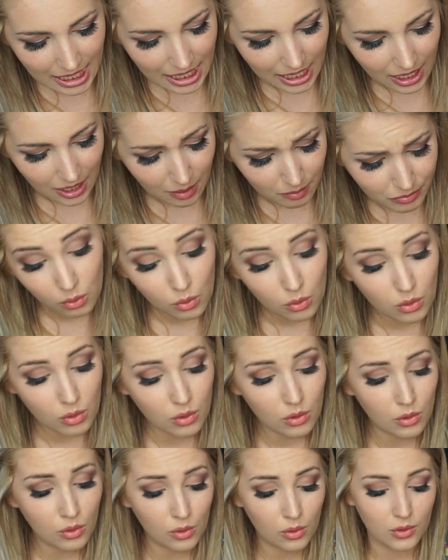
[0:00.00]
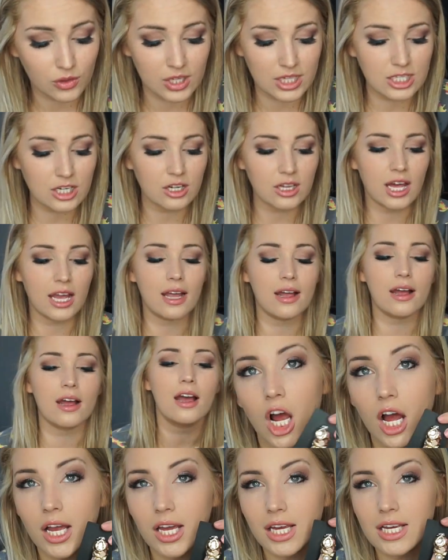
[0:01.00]
have? Ooh, these are
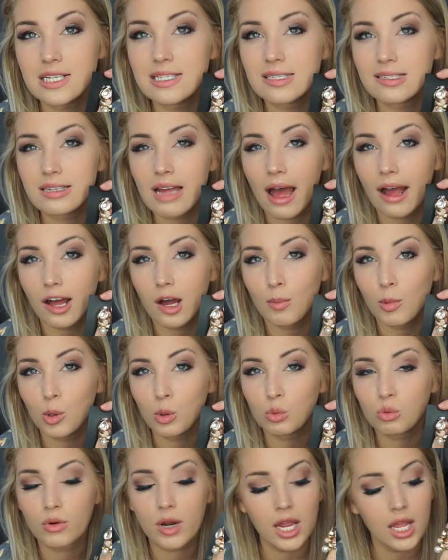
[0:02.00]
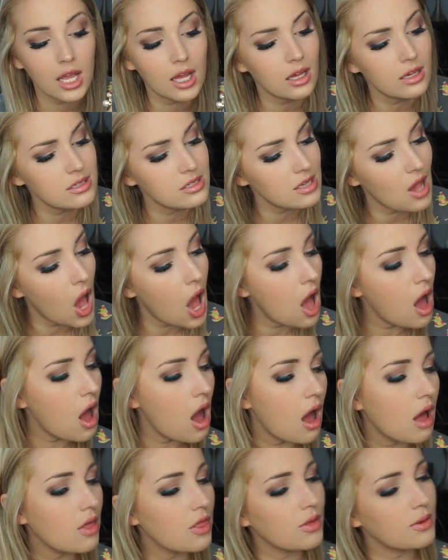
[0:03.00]
like punky stackable rings.
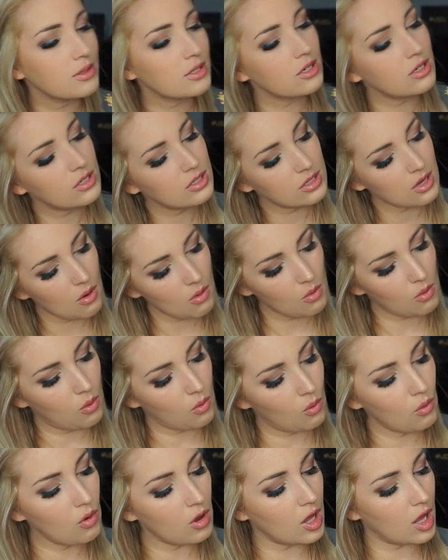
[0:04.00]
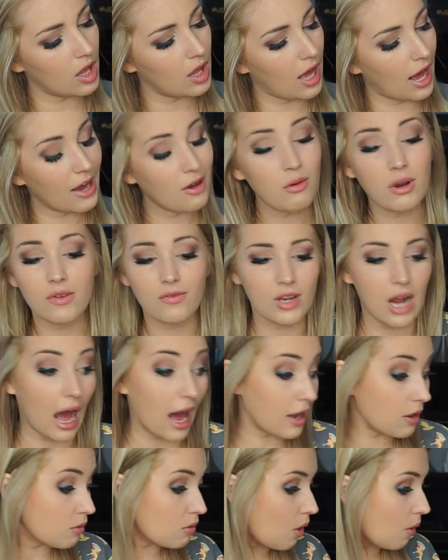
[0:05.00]
Those are so cool. I don't even,
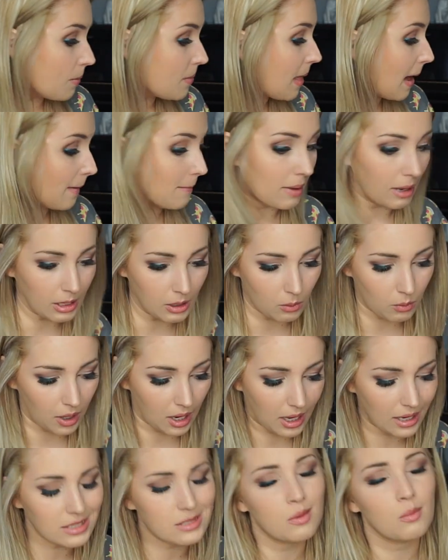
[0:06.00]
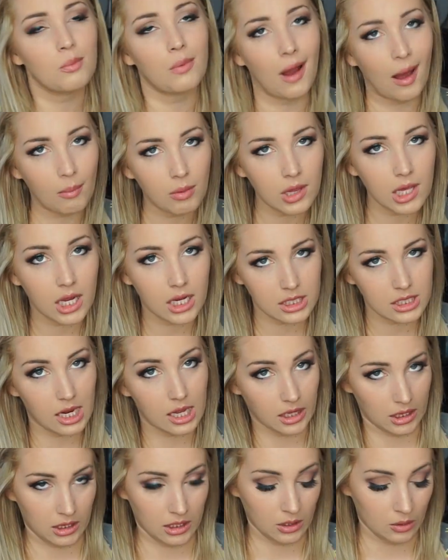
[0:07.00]
I don't own that many rings, probably because
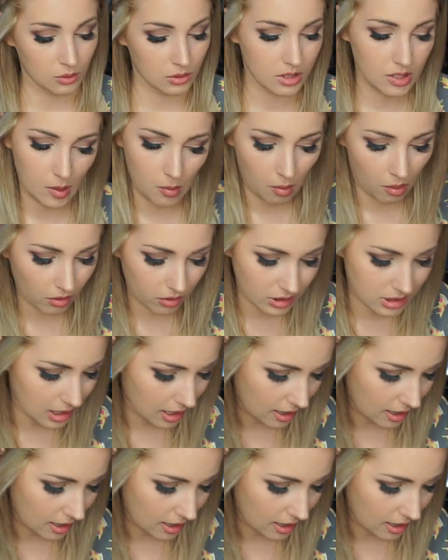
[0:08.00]
I lose them all the